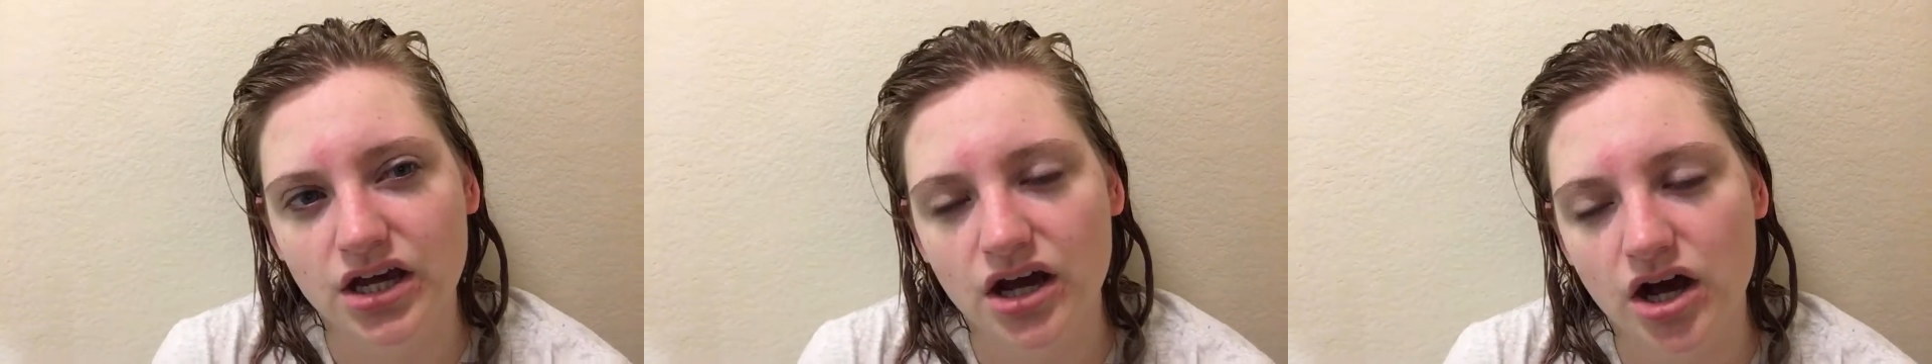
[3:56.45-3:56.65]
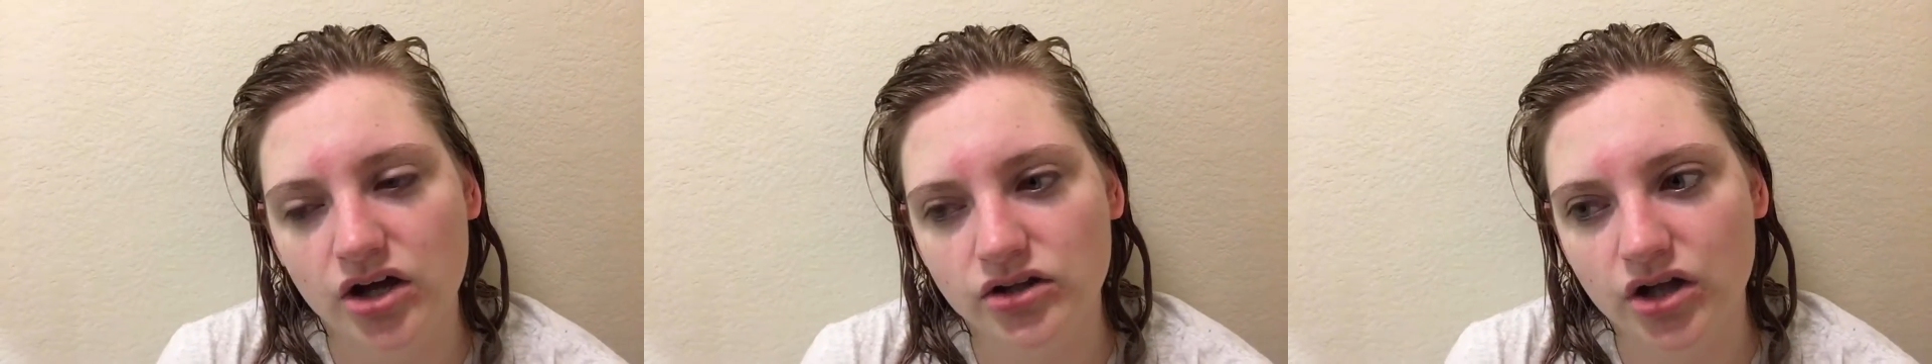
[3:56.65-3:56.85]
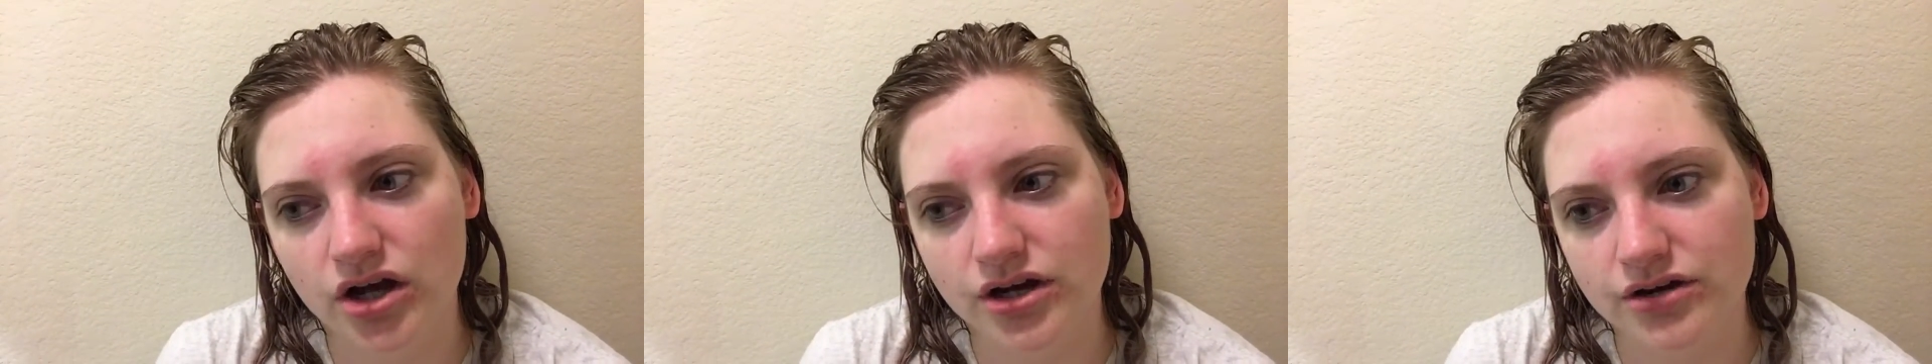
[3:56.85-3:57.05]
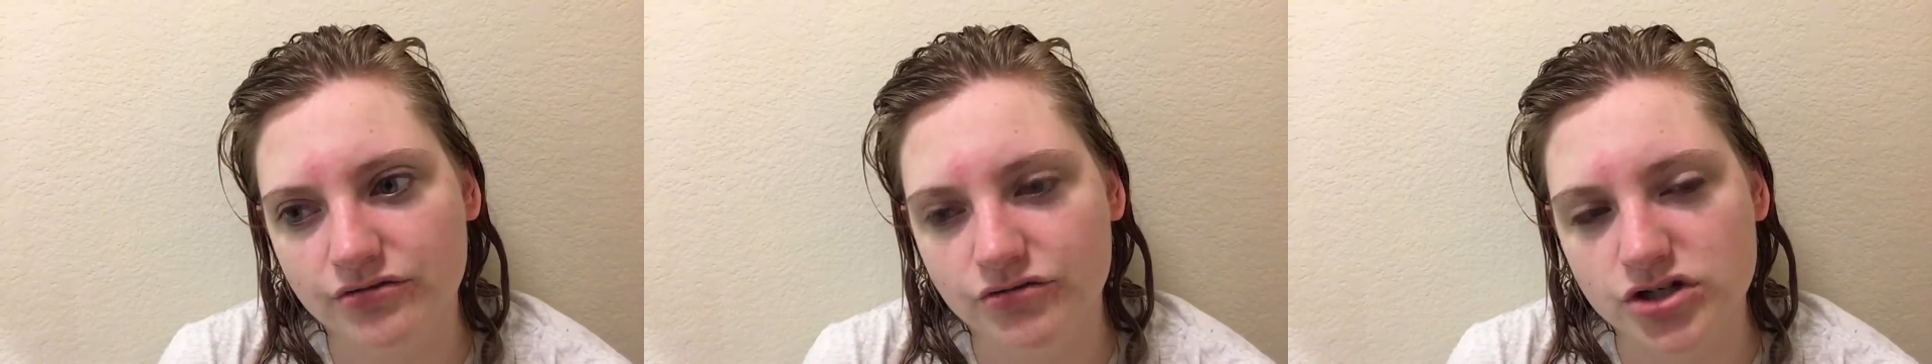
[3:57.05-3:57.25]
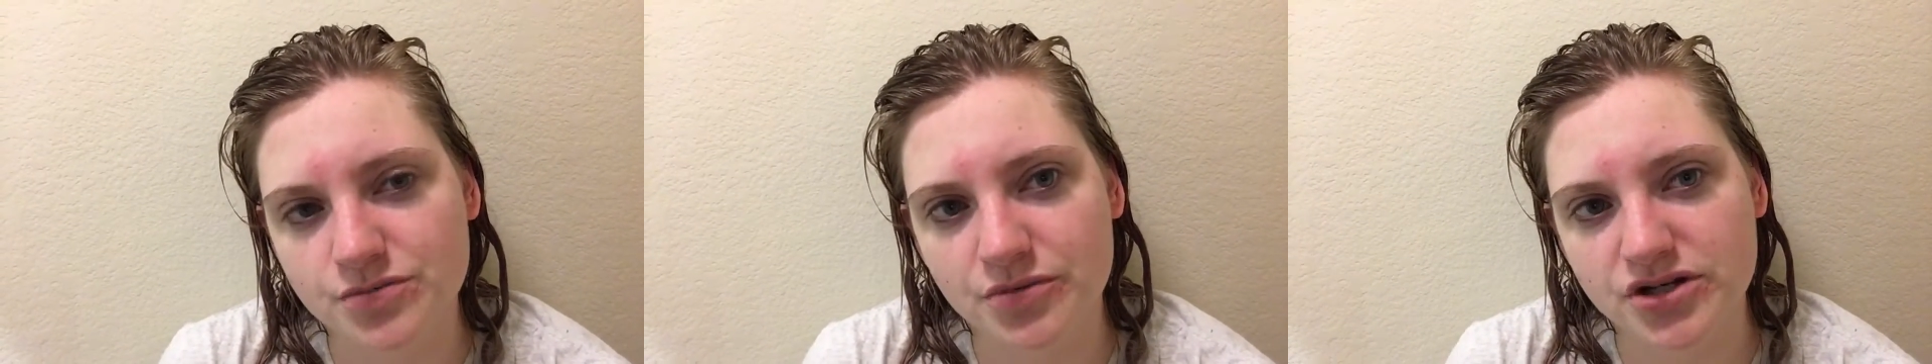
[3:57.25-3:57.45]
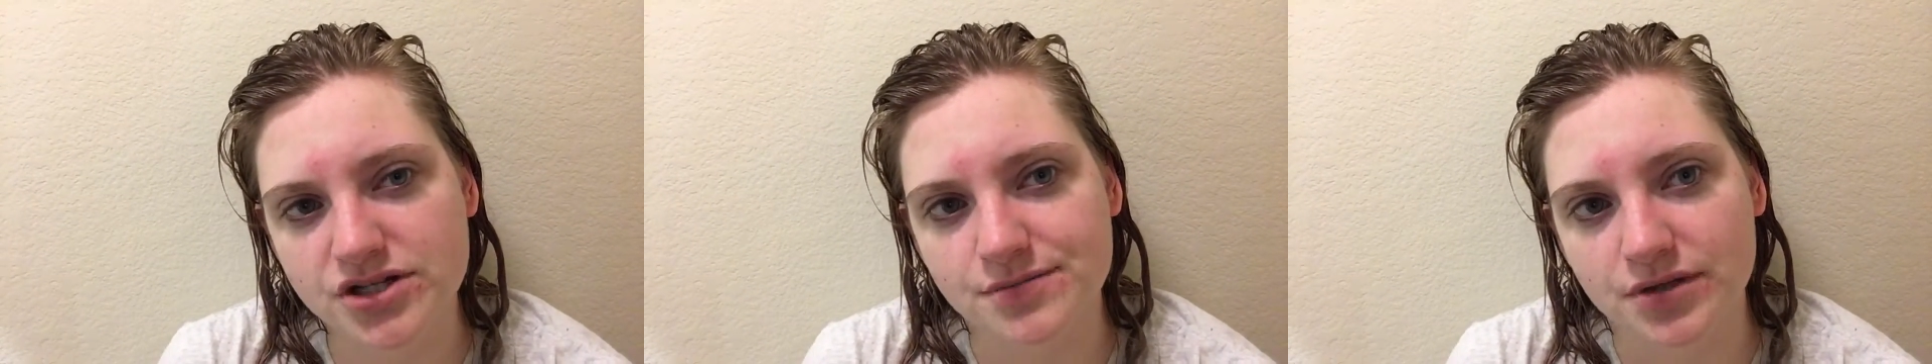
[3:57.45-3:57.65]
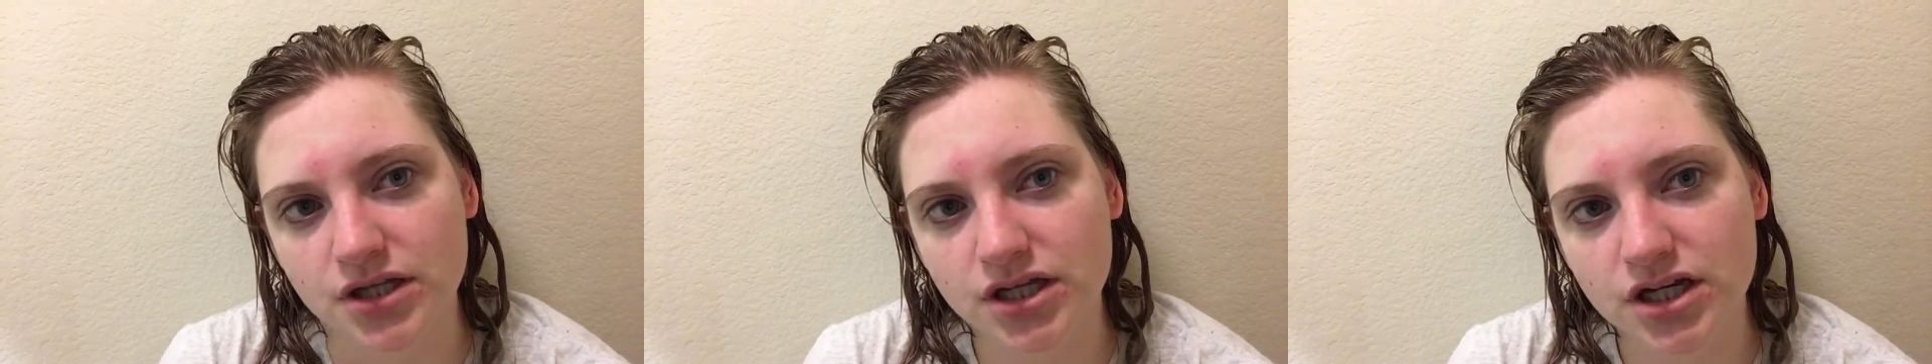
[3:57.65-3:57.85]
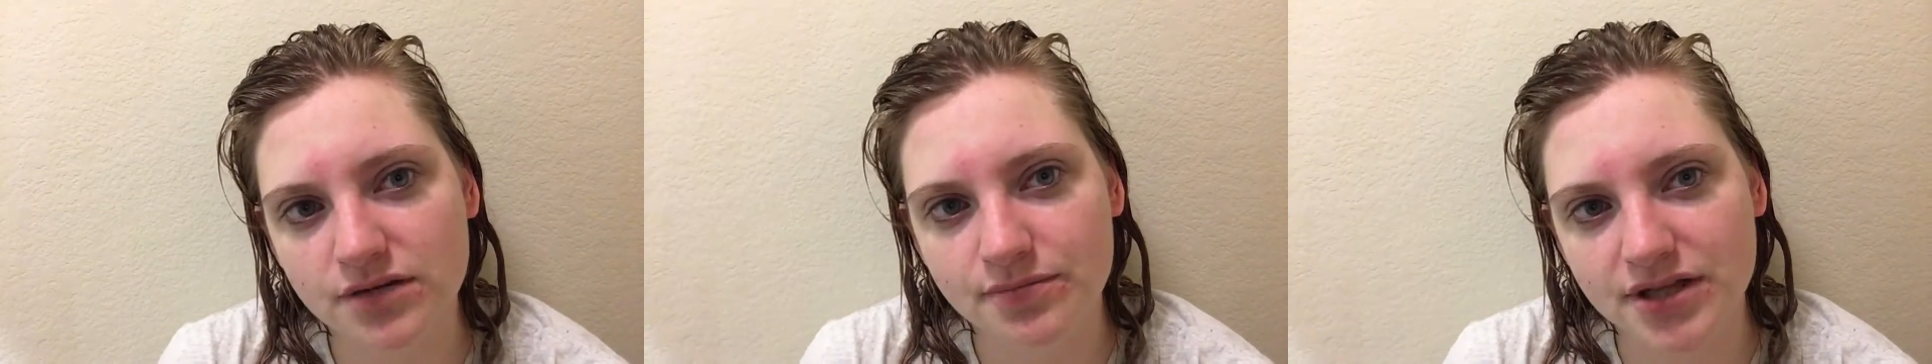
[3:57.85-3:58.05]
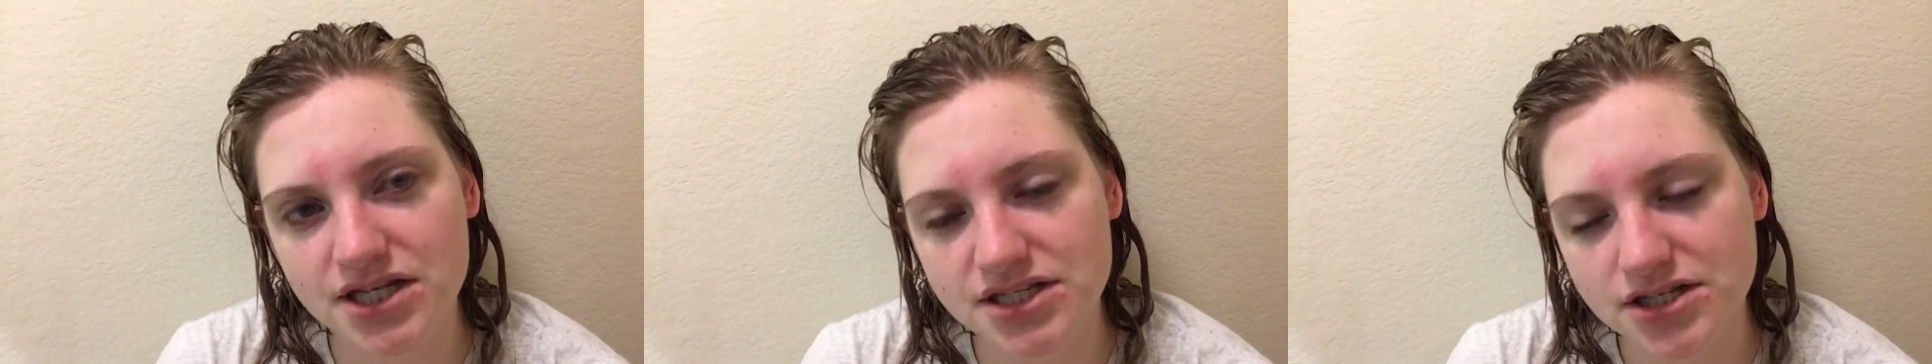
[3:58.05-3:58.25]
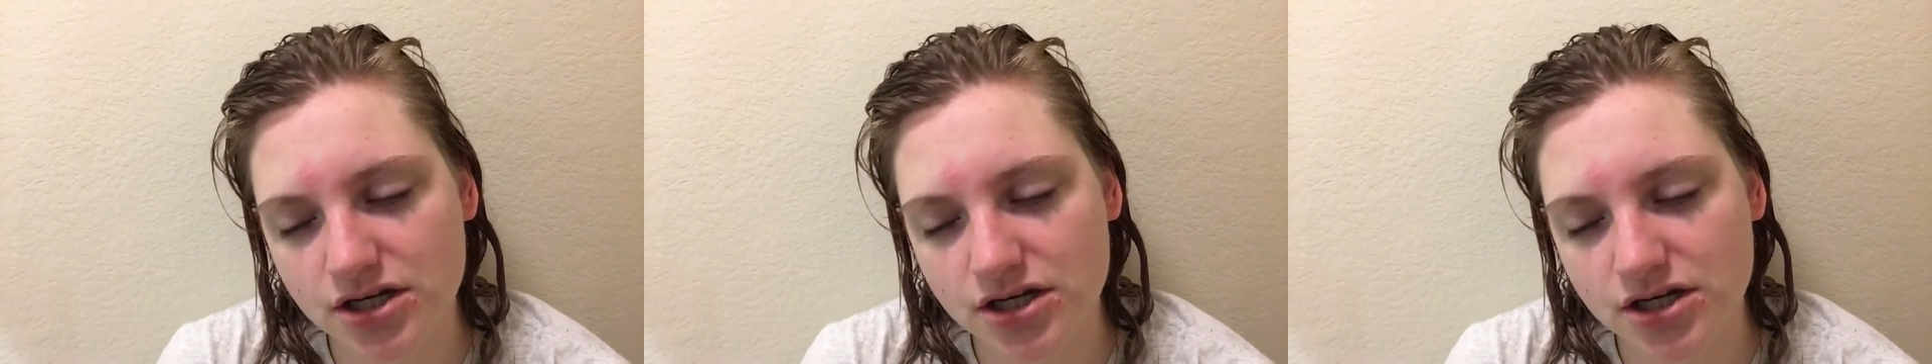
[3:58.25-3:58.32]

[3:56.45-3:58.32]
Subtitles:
a lot of responsibility placed